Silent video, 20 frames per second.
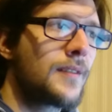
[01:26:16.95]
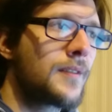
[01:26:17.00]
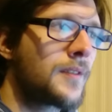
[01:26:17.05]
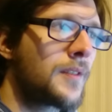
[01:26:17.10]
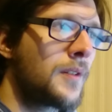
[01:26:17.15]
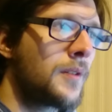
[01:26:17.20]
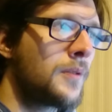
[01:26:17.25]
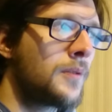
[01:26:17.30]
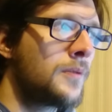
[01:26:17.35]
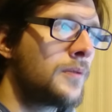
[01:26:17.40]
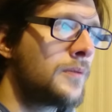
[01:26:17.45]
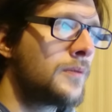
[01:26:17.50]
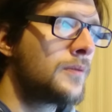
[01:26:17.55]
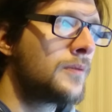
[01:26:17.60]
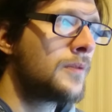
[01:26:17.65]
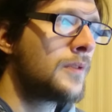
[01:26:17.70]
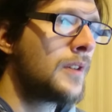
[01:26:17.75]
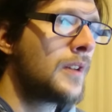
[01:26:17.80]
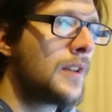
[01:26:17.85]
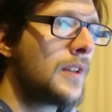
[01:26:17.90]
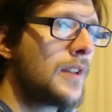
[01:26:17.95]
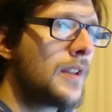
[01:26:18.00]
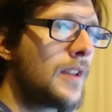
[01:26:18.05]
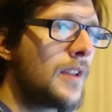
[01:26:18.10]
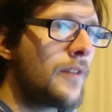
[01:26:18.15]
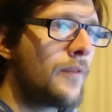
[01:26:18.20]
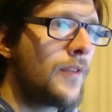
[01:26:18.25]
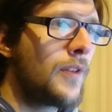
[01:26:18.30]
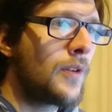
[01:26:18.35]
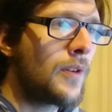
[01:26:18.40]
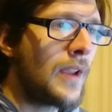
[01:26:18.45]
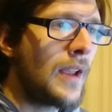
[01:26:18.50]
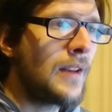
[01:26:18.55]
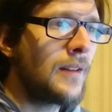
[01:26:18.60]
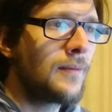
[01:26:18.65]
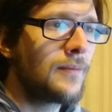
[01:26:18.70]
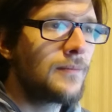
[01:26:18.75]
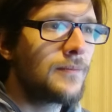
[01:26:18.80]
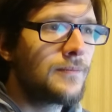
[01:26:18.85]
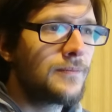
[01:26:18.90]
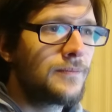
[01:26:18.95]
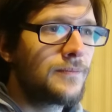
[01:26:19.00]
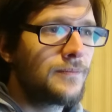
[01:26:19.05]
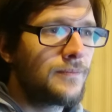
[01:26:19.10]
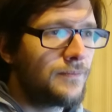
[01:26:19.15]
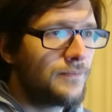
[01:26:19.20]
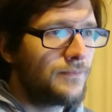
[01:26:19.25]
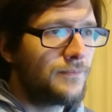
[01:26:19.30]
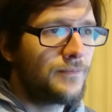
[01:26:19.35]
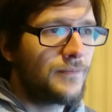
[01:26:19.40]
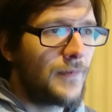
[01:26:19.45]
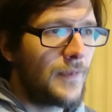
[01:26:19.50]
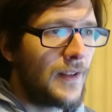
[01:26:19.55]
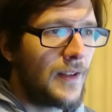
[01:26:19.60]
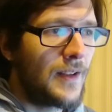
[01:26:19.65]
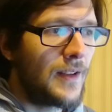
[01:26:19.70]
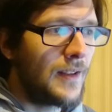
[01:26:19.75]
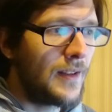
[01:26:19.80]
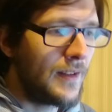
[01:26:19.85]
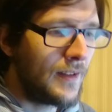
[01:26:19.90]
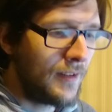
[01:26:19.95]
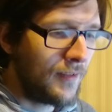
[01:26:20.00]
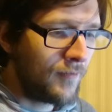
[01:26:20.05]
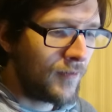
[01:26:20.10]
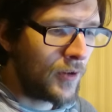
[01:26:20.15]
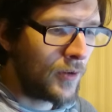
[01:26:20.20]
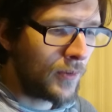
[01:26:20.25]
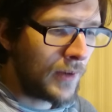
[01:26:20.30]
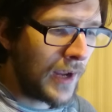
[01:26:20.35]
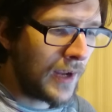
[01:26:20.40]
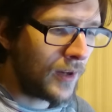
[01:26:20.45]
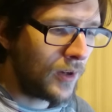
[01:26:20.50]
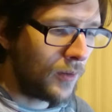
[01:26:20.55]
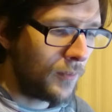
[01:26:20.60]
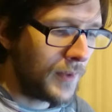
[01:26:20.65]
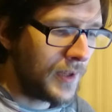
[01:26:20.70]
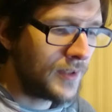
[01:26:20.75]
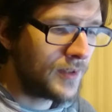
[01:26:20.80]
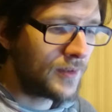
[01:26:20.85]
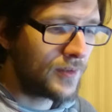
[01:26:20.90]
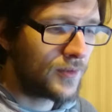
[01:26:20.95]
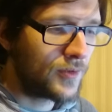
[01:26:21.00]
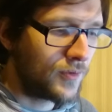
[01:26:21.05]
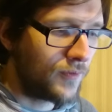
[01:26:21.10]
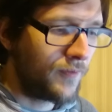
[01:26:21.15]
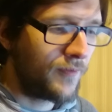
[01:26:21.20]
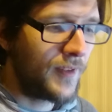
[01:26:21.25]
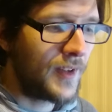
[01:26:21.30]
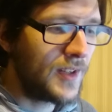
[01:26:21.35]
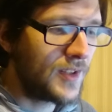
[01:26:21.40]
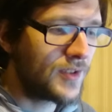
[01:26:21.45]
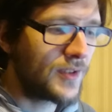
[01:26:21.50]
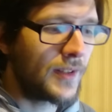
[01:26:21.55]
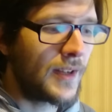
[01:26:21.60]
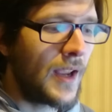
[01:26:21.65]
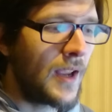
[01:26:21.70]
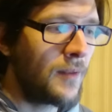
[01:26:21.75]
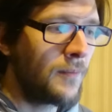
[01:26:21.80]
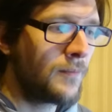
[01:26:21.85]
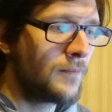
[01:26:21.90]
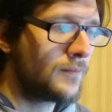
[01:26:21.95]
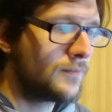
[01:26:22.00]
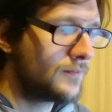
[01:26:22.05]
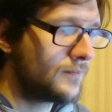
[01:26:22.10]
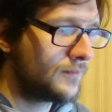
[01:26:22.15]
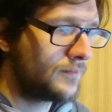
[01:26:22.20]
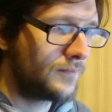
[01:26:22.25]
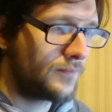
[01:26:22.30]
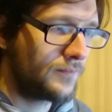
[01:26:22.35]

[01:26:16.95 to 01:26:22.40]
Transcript: so if you can if you can commit to finish a game